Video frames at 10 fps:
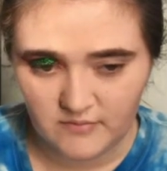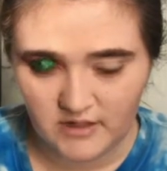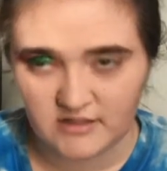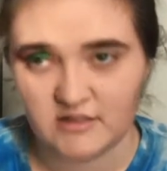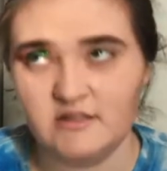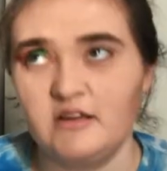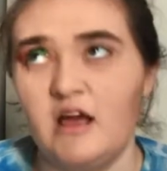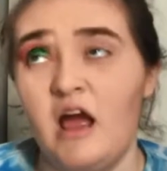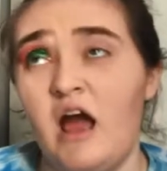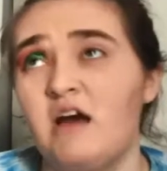because I didn't
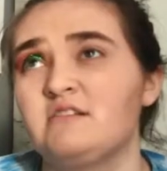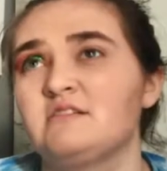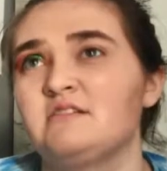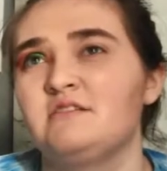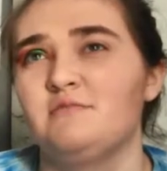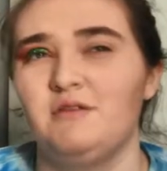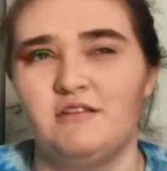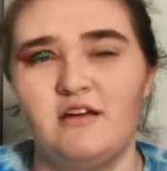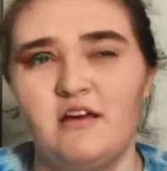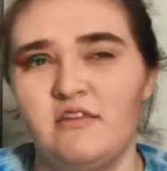ask to be
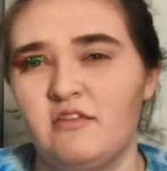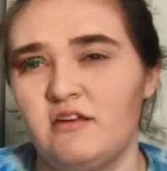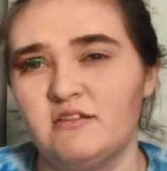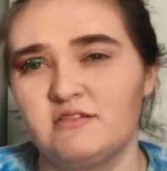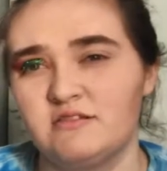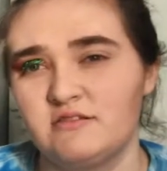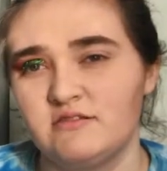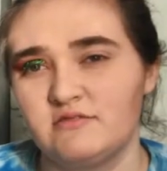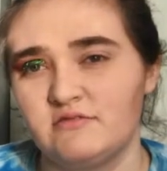like this.